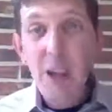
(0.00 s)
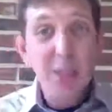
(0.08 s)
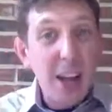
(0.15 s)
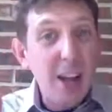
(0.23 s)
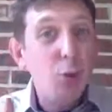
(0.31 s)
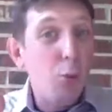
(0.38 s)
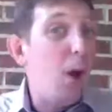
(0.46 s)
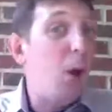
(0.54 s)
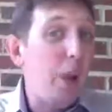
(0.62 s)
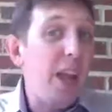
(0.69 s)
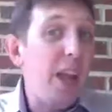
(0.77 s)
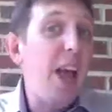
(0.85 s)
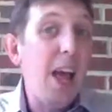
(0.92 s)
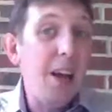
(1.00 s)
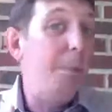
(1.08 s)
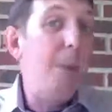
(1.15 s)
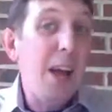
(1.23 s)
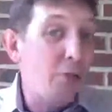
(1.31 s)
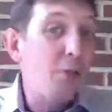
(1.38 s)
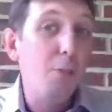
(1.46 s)
That's why we had a
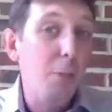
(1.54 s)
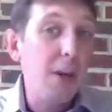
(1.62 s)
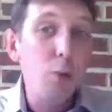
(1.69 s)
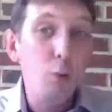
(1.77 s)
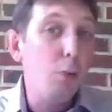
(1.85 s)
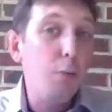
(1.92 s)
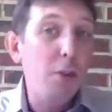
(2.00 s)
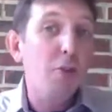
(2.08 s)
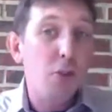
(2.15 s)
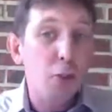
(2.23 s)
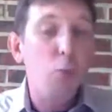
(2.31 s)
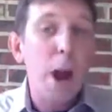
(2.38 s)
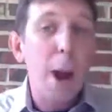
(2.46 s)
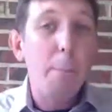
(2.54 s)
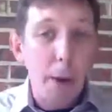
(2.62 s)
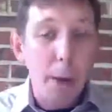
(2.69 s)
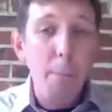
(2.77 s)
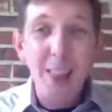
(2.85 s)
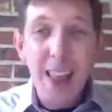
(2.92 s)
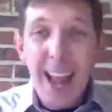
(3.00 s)
mastermind group that just wrapped
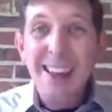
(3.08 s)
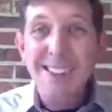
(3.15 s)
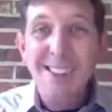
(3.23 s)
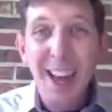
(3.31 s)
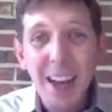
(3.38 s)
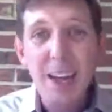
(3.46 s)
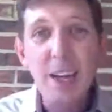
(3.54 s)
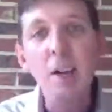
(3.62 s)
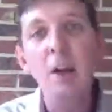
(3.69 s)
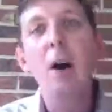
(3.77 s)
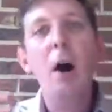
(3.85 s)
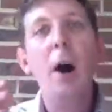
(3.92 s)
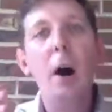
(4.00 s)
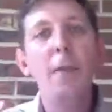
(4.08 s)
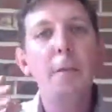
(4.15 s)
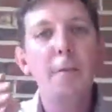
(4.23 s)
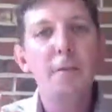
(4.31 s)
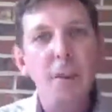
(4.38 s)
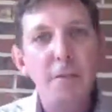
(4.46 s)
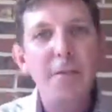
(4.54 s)
up last night on the
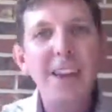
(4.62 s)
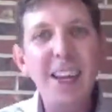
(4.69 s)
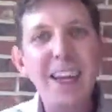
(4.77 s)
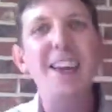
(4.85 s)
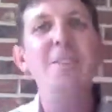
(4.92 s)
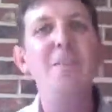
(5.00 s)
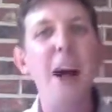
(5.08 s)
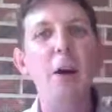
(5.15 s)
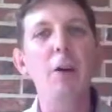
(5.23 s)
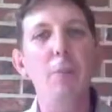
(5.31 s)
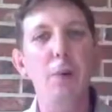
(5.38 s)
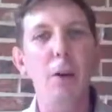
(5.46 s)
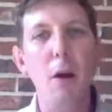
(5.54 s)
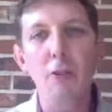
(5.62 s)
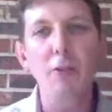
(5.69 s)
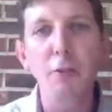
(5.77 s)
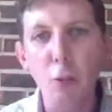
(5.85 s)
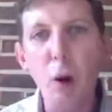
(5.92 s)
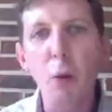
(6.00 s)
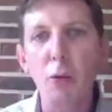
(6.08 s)
15 invaluable laws
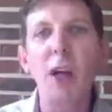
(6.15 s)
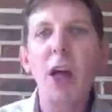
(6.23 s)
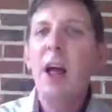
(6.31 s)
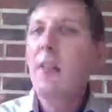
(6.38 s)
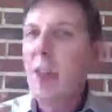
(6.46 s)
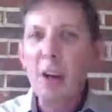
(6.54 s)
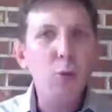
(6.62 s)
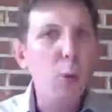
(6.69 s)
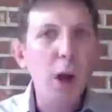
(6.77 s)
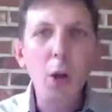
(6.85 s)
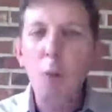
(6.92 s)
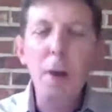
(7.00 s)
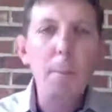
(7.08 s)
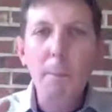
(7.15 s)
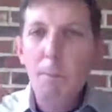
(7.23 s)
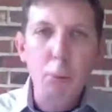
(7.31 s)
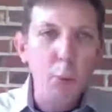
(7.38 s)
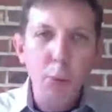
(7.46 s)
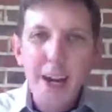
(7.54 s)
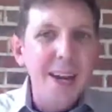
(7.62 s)
of growth. That's why we
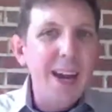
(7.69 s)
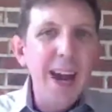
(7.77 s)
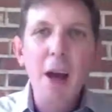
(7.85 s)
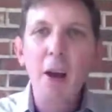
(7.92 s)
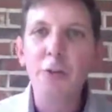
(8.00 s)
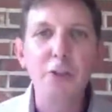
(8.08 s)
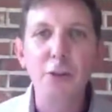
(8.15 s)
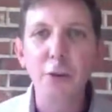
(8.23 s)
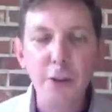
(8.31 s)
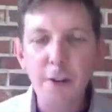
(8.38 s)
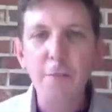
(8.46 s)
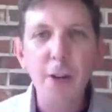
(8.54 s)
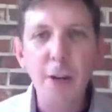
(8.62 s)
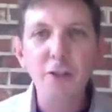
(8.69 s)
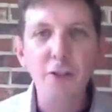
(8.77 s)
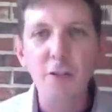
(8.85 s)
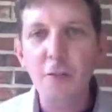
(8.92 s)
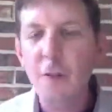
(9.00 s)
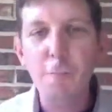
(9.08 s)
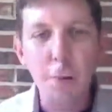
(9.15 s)
printed out certificates
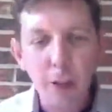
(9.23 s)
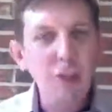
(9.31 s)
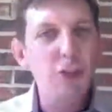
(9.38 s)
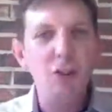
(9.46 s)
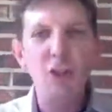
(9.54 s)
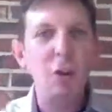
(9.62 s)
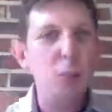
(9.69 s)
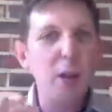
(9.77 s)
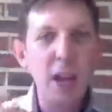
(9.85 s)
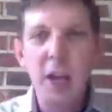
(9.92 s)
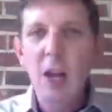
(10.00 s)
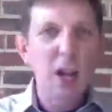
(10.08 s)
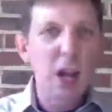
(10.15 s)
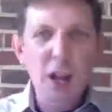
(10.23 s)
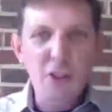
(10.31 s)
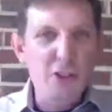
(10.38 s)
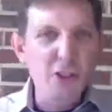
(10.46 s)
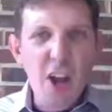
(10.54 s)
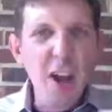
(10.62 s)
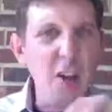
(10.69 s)
of completion, and I
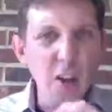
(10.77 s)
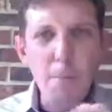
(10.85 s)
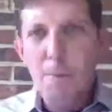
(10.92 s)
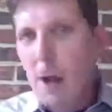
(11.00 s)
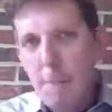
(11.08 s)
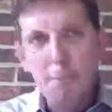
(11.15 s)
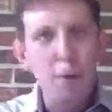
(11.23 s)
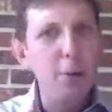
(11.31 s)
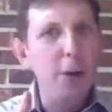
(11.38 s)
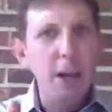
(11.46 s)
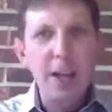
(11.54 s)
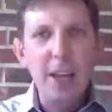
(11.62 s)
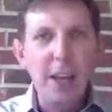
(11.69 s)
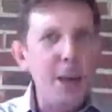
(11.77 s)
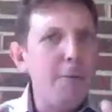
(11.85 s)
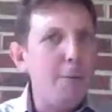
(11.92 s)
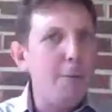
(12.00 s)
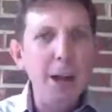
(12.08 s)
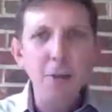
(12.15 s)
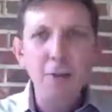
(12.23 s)
signed the paper and I gave
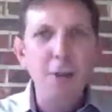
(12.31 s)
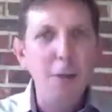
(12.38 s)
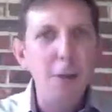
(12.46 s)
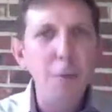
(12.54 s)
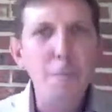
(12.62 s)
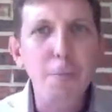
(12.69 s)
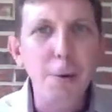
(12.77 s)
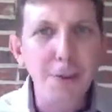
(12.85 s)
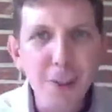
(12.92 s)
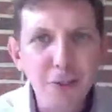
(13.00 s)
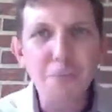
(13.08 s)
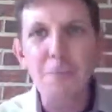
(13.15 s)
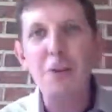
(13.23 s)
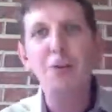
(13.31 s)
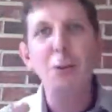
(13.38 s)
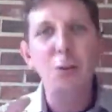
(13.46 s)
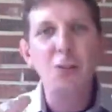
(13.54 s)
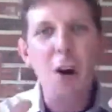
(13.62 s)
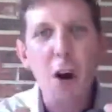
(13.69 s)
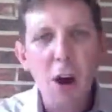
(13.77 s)
them out to all the participants. It
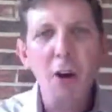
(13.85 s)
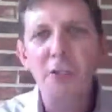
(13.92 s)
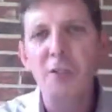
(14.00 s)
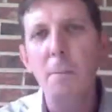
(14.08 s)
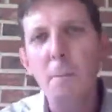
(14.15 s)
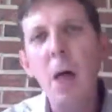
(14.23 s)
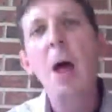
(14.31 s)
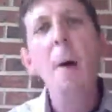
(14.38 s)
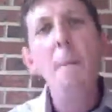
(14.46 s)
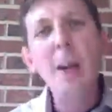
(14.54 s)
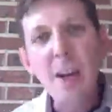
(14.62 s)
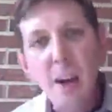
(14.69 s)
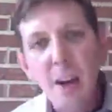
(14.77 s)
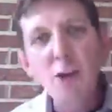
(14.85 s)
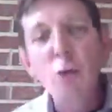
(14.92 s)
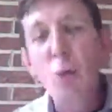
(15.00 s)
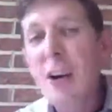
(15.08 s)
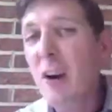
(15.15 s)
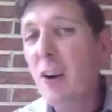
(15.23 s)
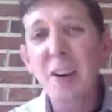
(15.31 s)
was awesome because
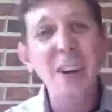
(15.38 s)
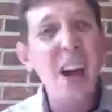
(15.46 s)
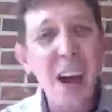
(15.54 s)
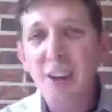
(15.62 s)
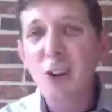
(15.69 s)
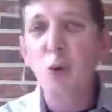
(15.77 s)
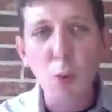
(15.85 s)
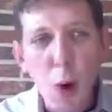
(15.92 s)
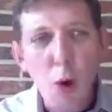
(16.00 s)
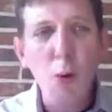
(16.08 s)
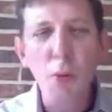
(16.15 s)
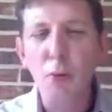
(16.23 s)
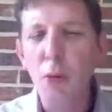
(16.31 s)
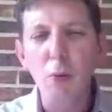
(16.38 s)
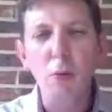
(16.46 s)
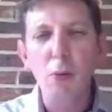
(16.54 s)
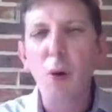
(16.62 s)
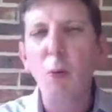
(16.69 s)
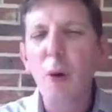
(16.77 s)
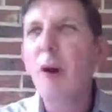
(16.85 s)
we are not
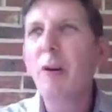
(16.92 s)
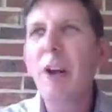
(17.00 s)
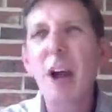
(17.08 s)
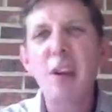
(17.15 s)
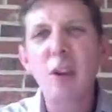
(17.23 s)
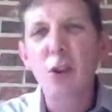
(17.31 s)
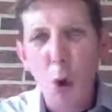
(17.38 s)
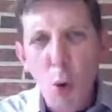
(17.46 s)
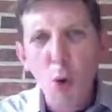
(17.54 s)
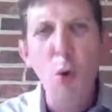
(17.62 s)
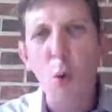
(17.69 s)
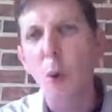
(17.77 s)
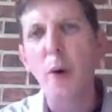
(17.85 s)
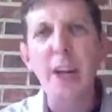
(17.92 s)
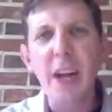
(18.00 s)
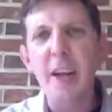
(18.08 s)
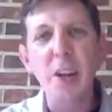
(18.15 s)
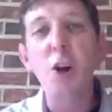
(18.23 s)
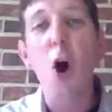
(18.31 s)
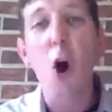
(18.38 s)

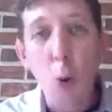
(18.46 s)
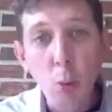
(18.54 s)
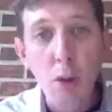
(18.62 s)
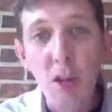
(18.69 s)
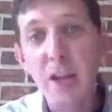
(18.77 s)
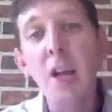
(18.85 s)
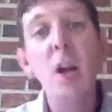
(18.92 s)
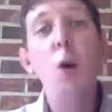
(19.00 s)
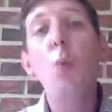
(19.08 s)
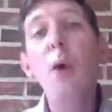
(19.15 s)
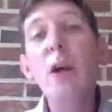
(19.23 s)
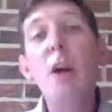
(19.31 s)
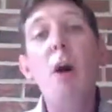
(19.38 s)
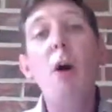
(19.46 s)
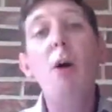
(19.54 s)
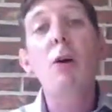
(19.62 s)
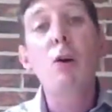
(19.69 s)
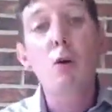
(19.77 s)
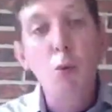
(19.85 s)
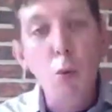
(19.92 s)
goal-oriented only. We are
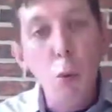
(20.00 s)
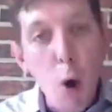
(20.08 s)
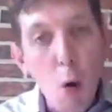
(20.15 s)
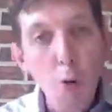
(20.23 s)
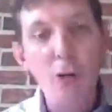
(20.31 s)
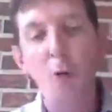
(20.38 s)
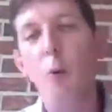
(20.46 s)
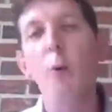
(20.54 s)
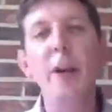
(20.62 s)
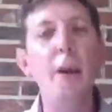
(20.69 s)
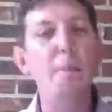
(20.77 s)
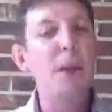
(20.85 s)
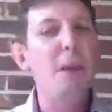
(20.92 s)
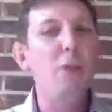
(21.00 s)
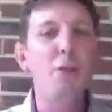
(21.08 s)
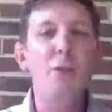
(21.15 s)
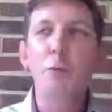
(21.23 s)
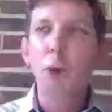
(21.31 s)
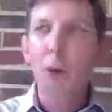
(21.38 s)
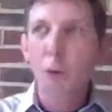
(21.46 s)
growth-oriented, because
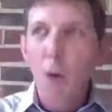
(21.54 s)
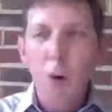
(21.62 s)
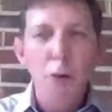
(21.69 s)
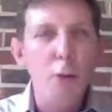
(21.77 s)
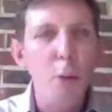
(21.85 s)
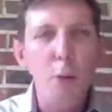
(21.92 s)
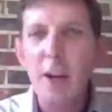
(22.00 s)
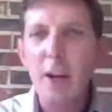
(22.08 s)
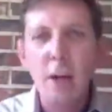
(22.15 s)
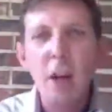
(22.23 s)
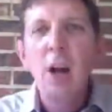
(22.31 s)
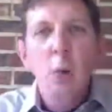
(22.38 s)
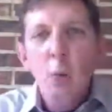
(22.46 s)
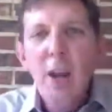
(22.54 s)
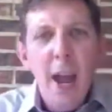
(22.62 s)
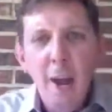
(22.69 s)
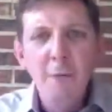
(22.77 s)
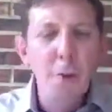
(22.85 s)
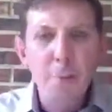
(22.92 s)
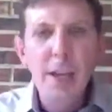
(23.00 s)
if we're growth-oriented, we
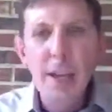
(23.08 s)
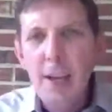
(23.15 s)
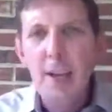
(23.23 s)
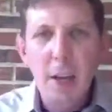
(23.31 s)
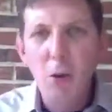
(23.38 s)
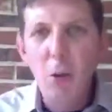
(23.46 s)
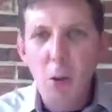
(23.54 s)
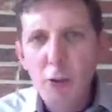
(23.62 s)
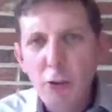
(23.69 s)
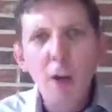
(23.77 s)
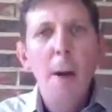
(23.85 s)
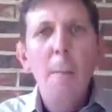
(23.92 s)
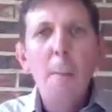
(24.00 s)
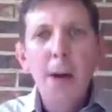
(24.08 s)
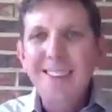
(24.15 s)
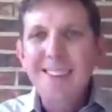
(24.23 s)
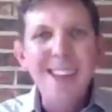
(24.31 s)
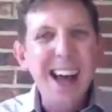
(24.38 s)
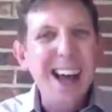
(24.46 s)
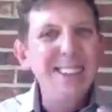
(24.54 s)
have to be hitting goals, but
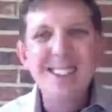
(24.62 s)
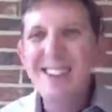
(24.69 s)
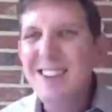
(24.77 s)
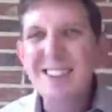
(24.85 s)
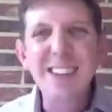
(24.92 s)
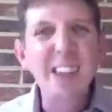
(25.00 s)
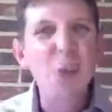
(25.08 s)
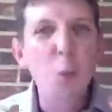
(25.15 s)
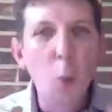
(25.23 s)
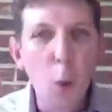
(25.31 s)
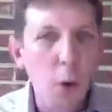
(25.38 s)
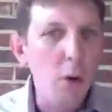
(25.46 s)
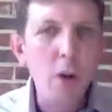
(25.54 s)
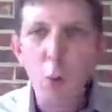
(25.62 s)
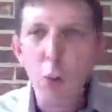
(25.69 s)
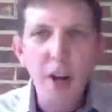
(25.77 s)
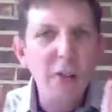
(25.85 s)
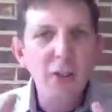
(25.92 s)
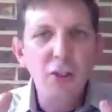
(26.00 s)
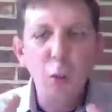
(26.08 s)
it's not just in work. We're
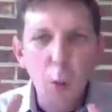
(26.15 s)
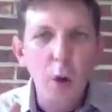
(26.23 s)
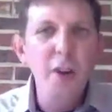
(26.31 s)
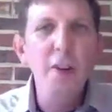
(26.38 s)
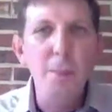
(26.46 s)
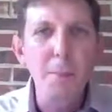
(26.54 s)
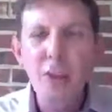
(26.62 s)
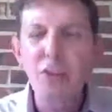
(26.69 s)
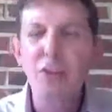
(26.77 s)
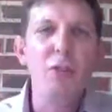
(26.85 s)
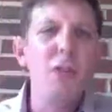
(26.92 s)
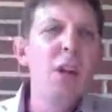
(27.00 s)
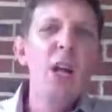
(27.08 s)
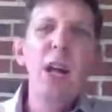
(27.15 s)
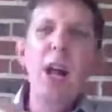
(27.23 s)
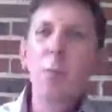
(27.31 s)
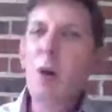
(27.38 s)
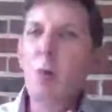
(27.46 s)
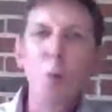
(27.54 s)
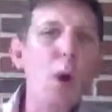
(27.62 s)
not just one-dimensional,
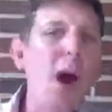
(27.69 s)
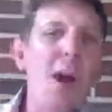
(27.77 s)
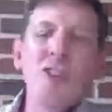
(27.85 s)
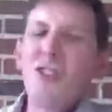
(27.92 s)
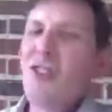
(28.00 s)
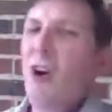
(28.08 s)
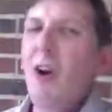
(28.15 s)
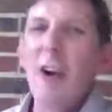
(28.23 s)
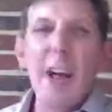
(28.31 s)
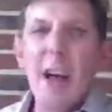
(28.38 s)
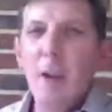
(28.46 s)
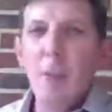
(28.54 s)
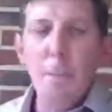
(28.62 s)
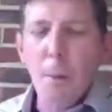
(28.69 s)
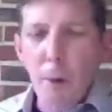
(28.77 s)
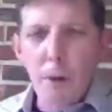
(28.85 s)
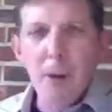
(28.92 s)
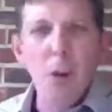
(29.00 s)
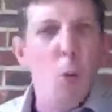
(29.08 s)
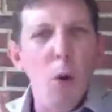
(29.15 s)
and we rock star it out of the
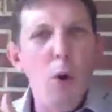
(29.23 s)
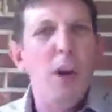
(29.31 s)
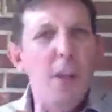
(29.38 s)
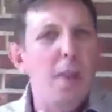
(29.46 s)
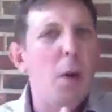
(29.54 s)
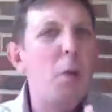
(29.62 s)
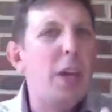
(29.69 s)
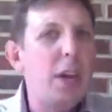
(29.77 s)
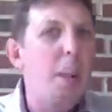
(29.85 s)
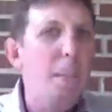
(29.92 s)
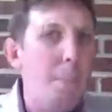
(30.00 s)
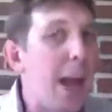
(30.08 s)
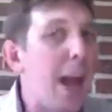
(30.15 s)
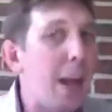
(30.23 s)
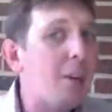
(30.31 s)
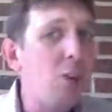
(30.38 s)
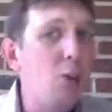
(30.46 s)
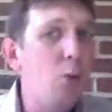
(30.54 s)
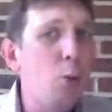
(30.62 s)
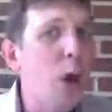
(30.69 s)
park at work, and then we come back
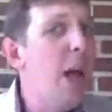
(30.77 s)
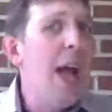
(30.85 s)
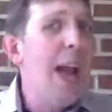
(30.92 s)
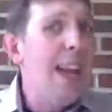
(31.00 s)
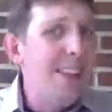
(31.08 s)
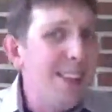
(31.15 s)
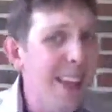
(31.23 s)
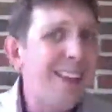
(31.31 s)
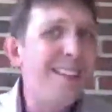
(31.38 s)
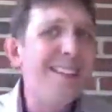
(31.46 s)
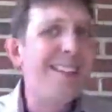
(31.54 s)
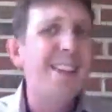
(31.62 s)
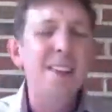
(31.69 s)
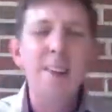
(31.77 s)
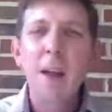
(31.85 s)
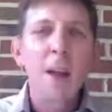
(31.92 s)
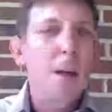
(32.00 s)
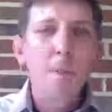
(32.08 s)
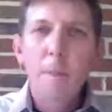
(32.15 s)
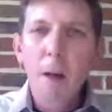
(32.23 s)
to a less than
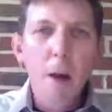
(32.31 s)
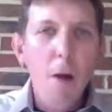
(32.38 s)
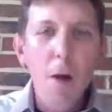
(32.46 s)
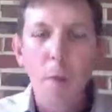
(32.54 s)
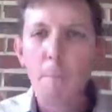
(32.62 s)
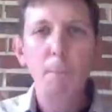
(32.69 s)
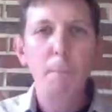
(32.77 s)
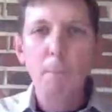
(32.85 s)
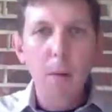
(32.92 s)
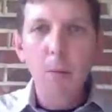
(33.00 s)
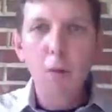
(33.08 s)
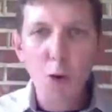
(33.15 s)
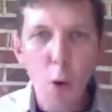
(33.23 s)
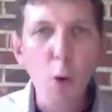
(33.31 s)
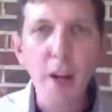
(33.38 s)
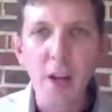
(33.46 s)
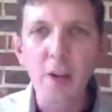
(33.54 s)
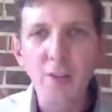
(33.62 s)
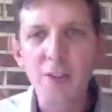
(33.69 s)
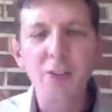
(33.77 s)

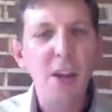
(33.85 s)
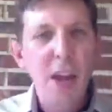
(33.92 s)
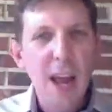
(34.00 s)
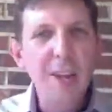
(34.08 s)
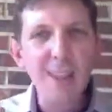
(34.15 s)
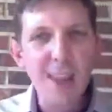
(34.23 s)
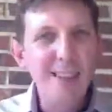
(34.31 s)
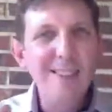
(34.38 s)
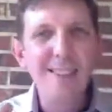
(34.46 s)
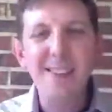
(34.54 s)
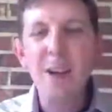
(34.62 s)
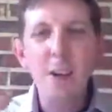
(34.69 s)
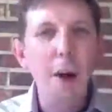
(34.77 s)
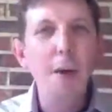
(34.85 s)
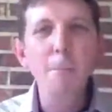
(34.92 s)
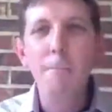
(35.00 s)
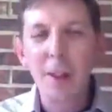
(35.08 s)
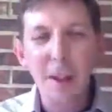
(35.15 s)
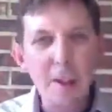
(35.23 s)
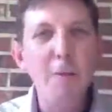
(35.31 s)
joyous, a less than
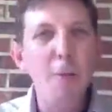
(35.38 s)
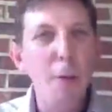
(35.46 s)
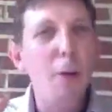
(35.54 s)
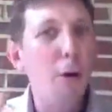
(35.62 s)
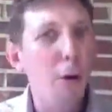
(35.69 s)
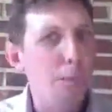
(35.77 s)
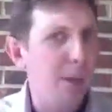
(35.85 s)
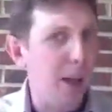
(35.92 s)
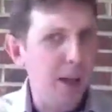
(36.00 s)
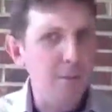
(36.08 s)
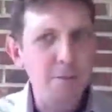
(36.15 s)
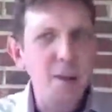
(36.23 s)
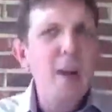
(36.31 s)
unbelievable home life.